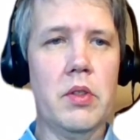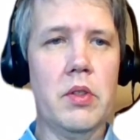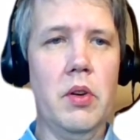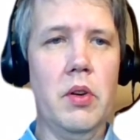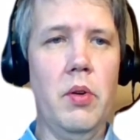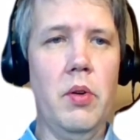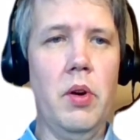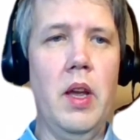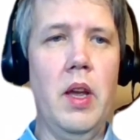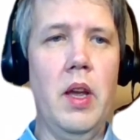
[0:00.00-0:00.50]

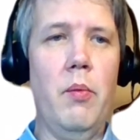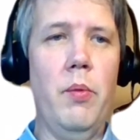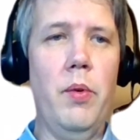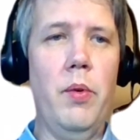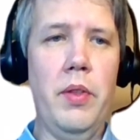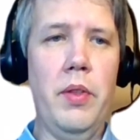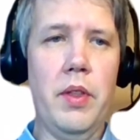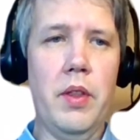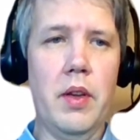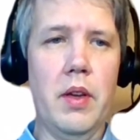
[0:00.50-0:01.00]
So
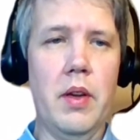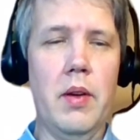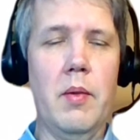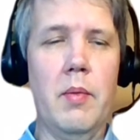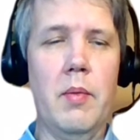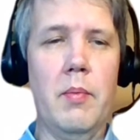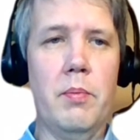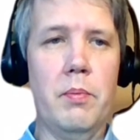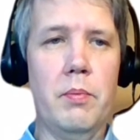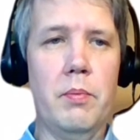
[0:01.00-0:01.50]
with the
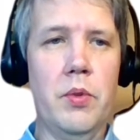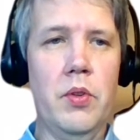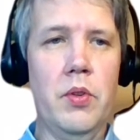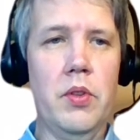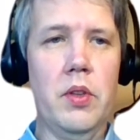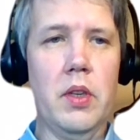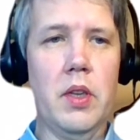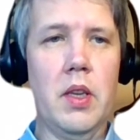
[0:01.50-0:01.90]
user